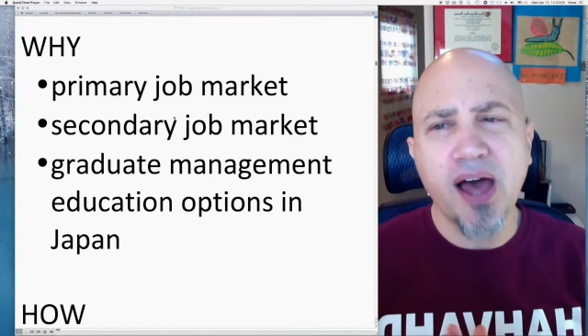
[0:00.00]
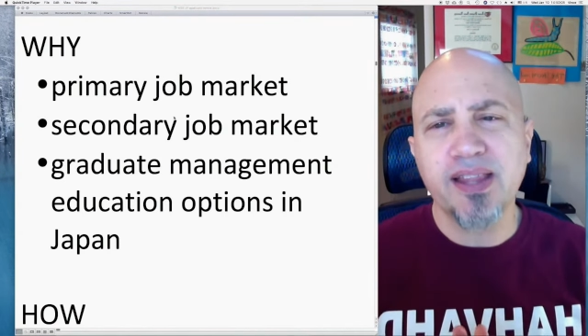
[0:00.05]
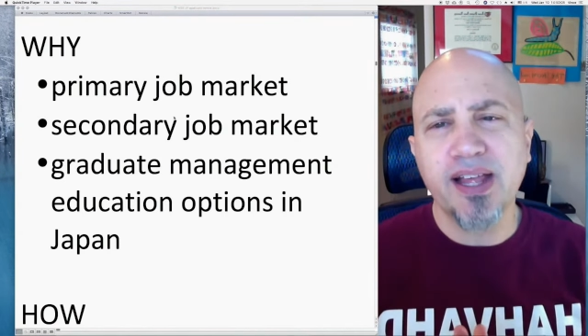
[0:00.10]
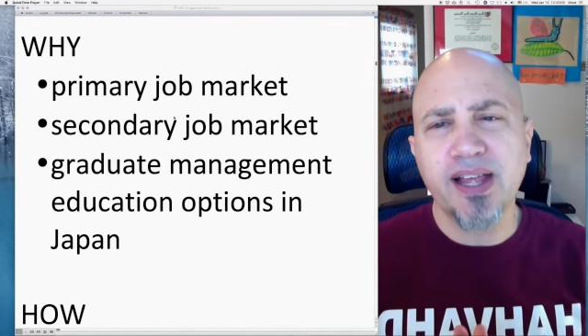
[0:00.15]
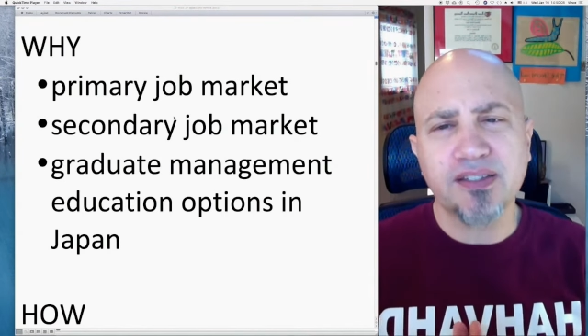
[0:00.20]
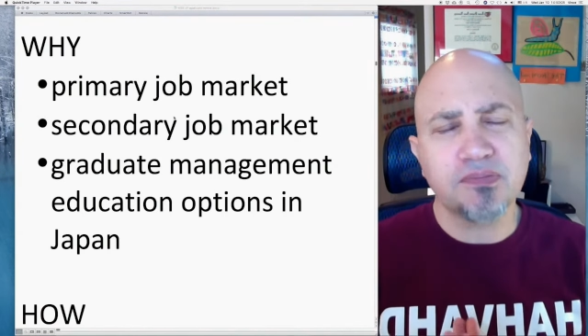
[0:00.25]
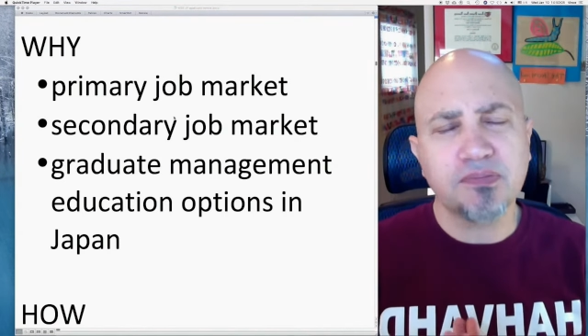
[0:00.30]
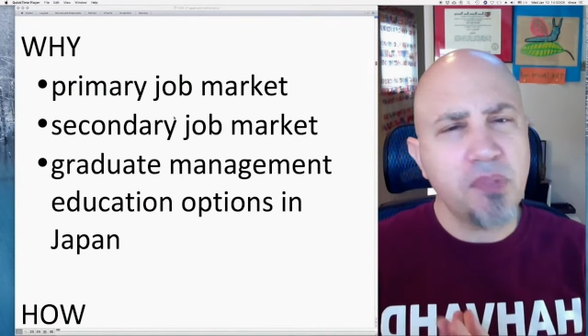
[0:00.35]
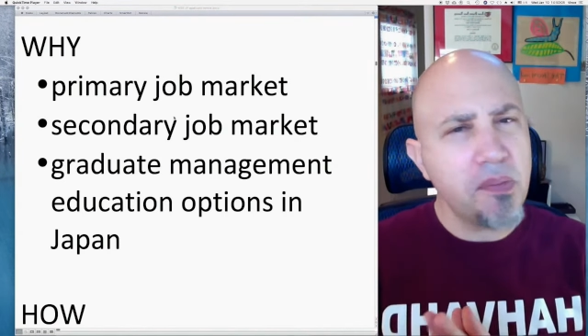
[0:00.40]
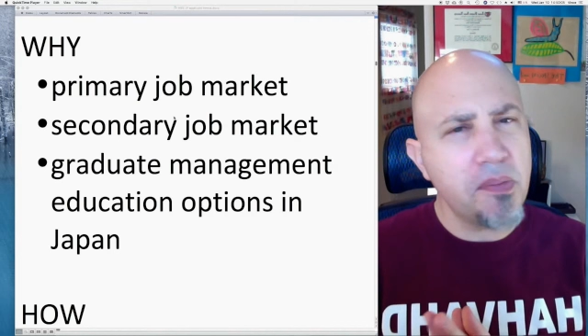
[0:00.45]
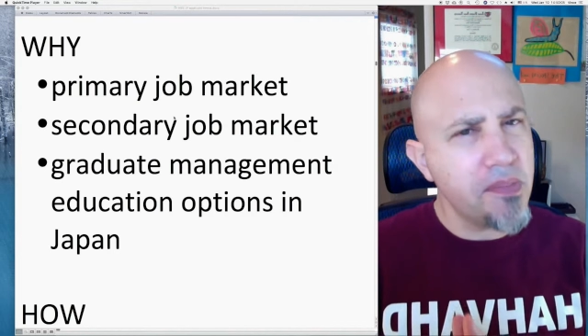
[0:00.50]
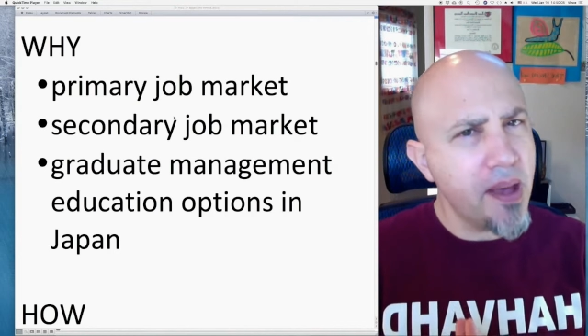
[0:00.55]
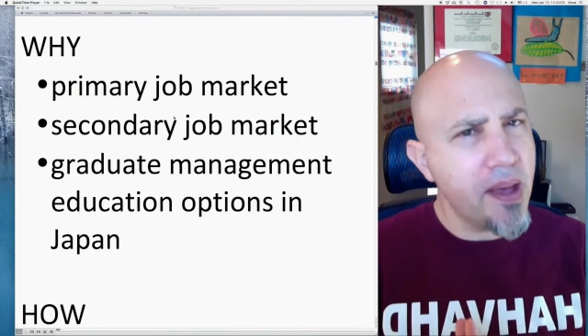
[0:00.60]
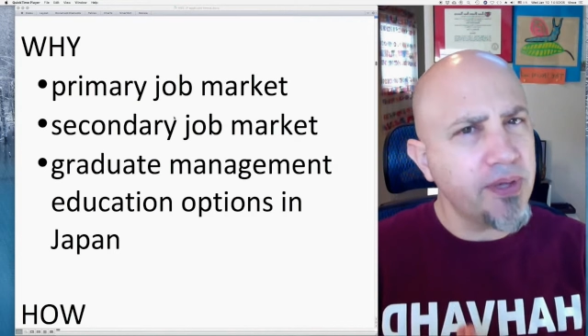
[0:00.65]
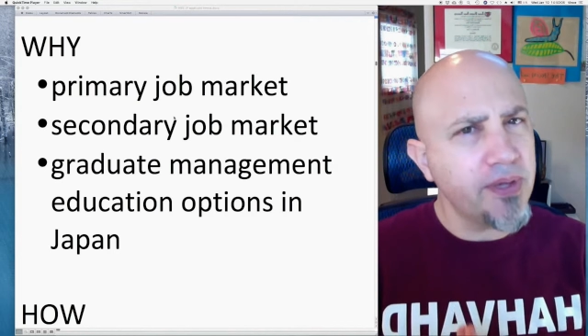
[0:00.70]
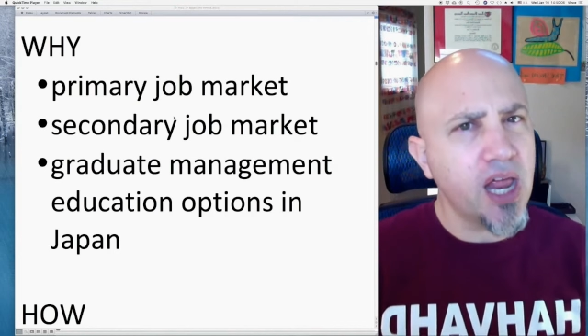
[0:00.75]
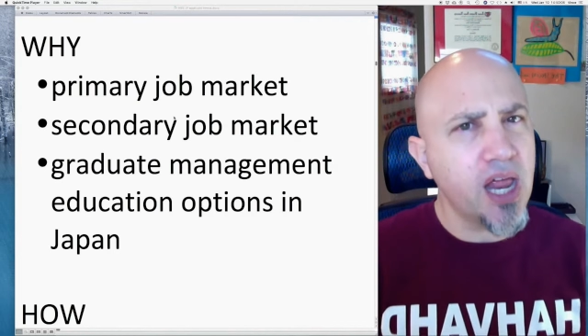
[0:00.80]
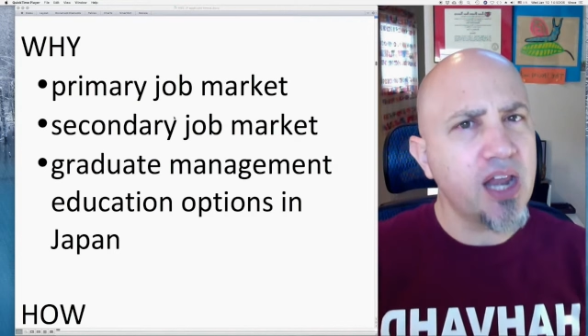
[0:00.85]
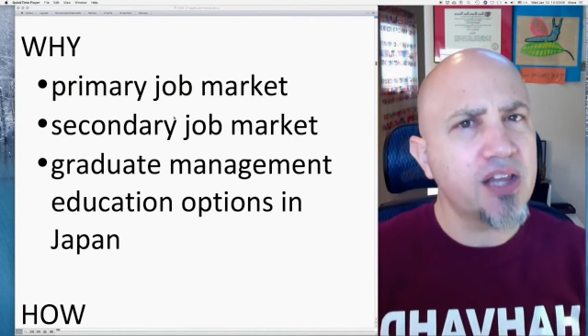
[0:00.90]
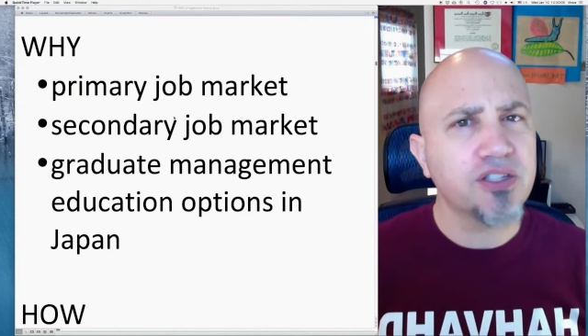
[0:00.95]
that's
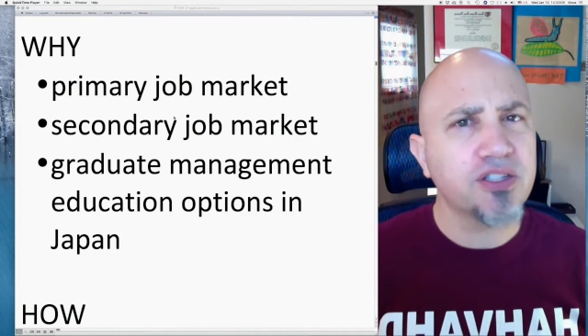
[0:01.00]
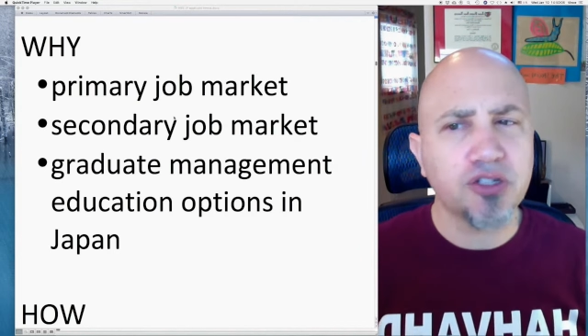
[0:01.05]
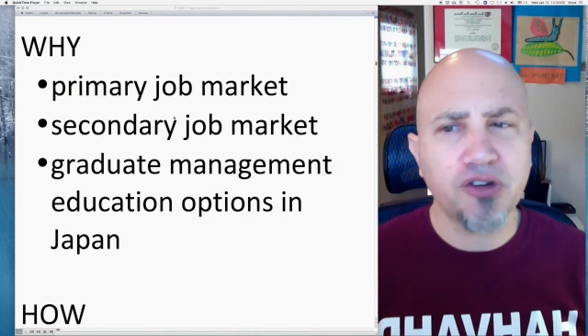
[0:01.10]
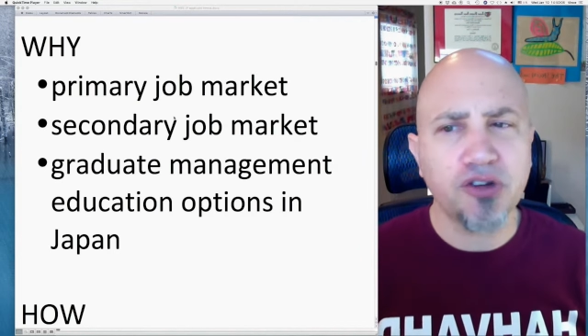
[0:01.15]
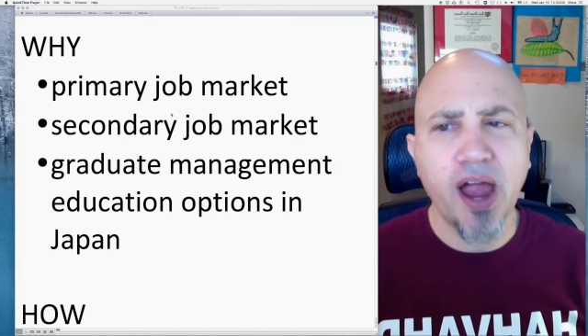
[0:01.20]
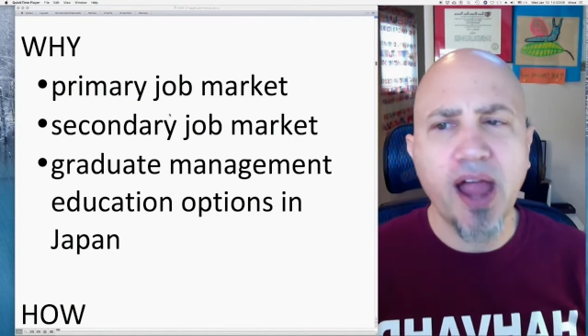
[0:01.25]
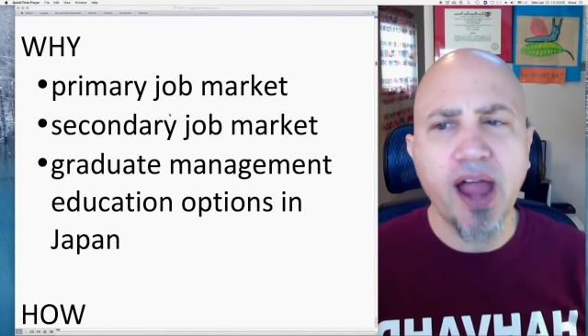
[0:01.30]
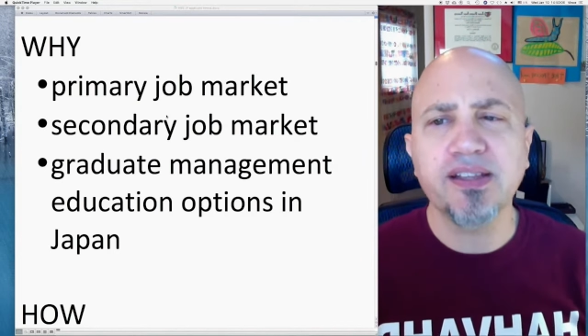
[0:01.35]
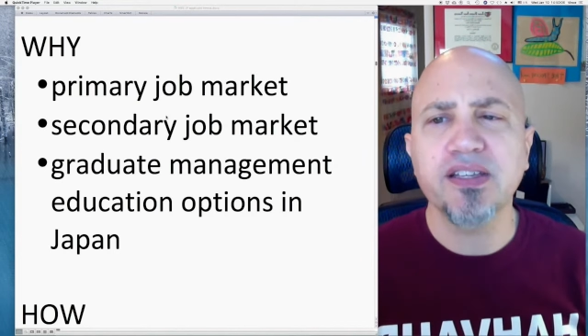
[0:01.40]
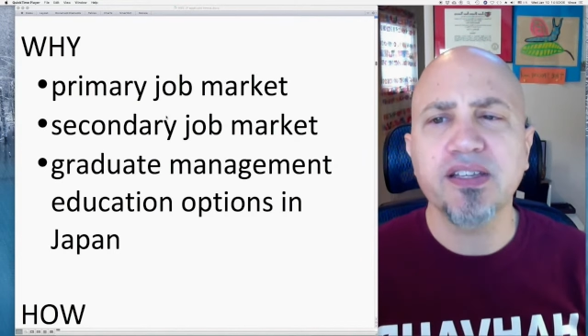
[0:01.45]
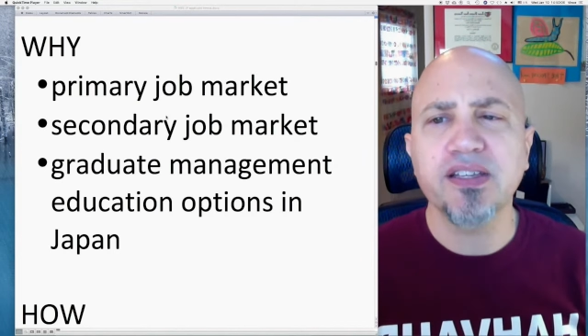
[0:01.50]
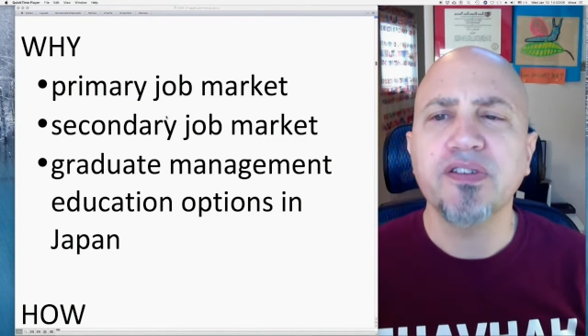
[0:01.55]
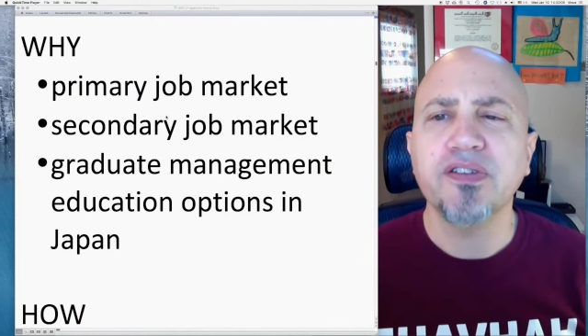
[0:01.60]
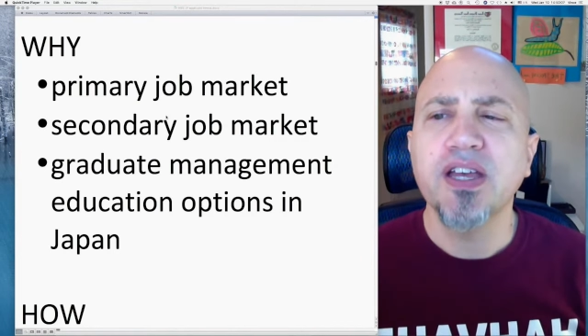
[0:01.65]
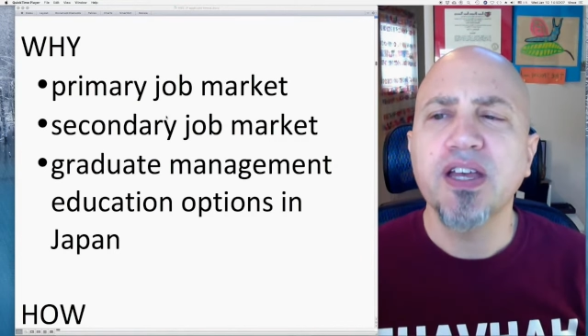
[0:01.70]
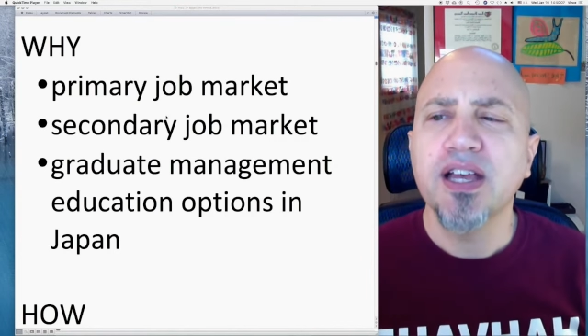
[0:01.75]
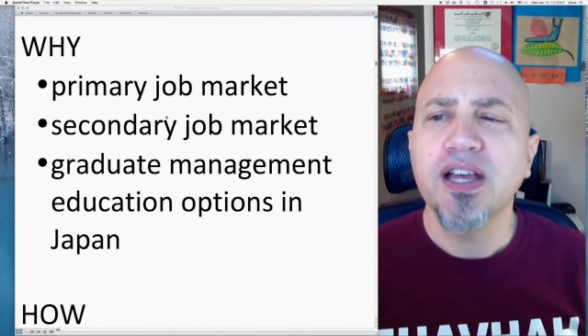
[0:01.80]
maybe not as attractive.